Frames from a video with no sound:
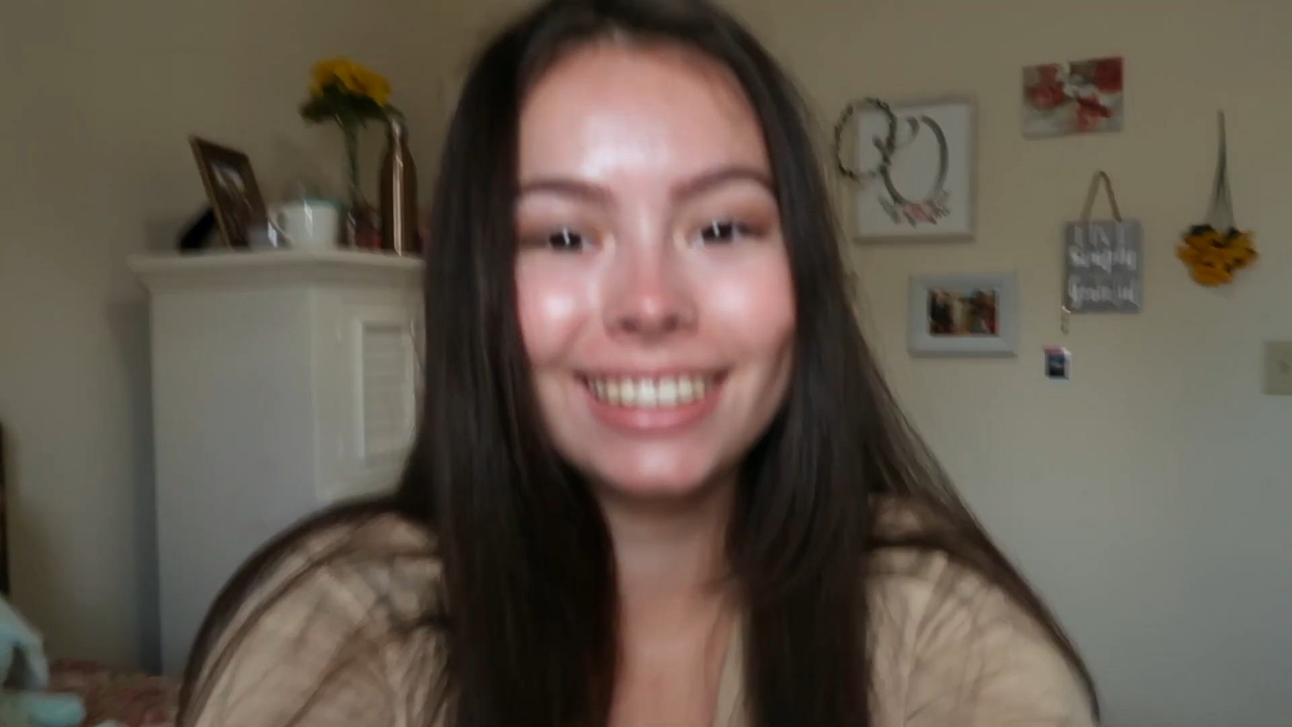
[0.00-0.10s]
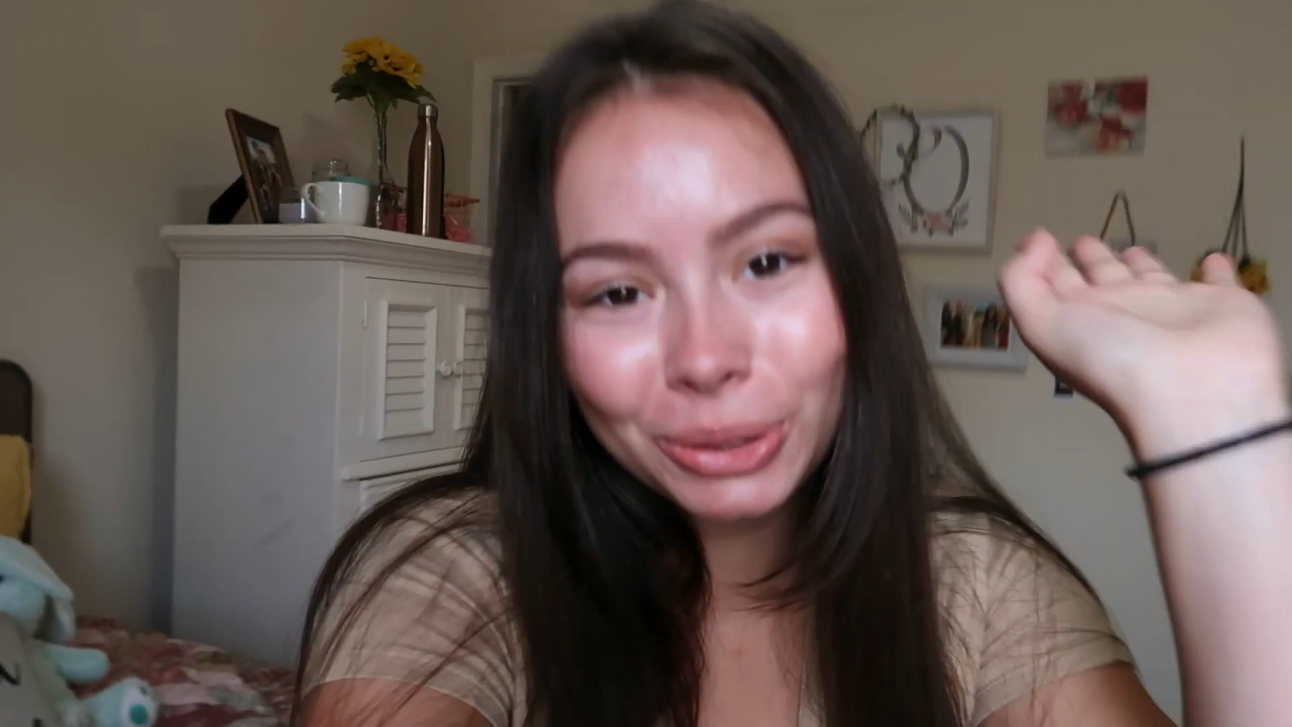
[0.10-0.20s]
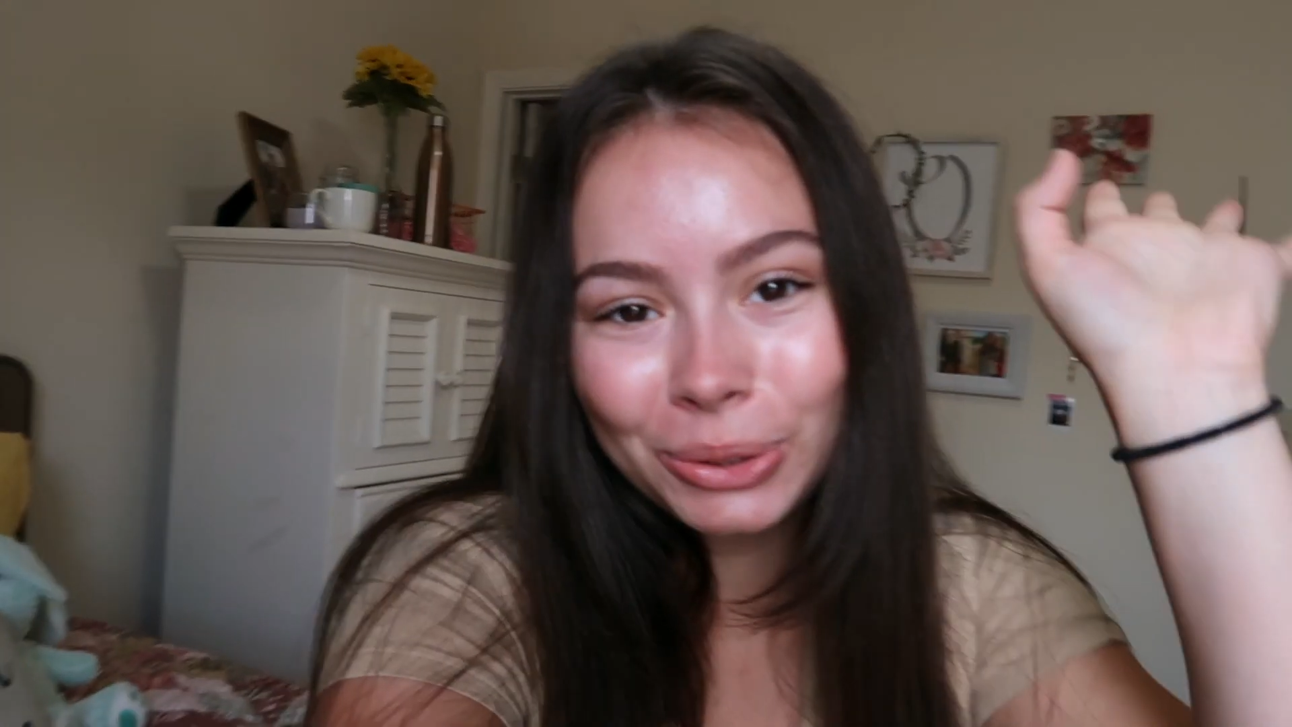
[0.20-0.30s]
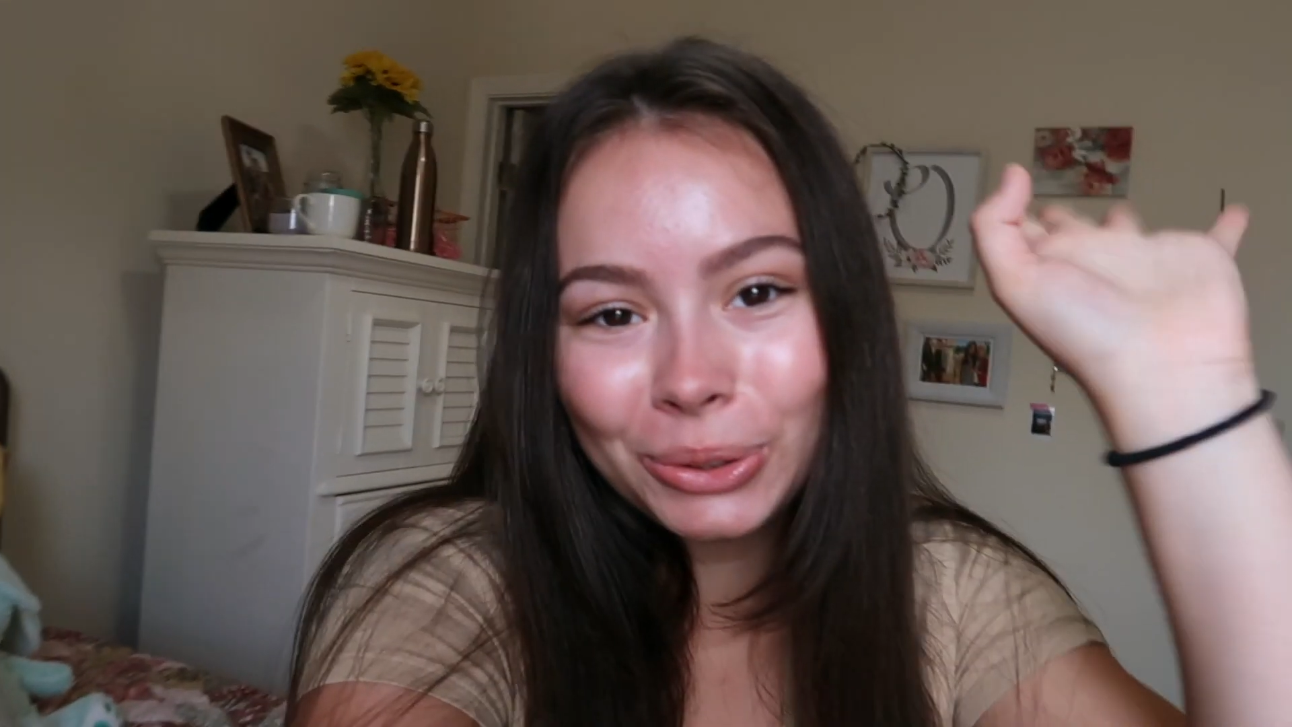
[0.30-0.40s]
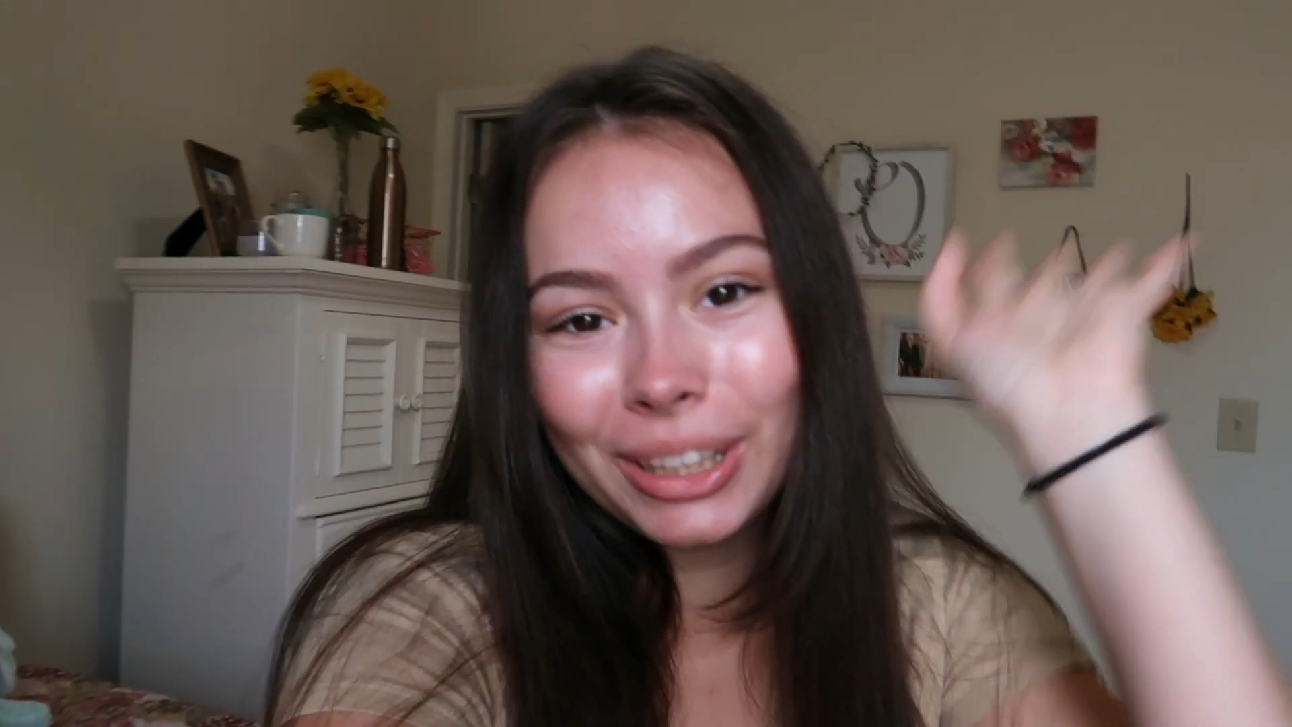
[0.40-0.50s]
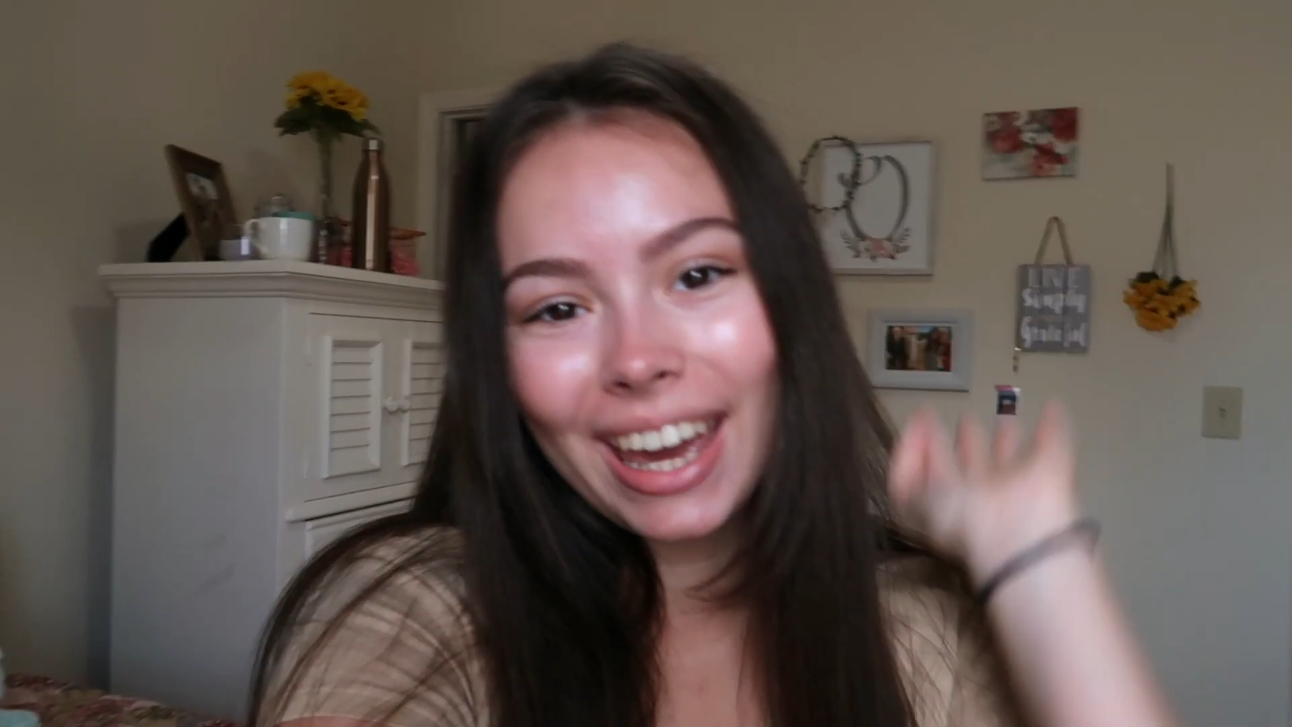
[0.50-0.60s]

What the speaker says: Woohoo,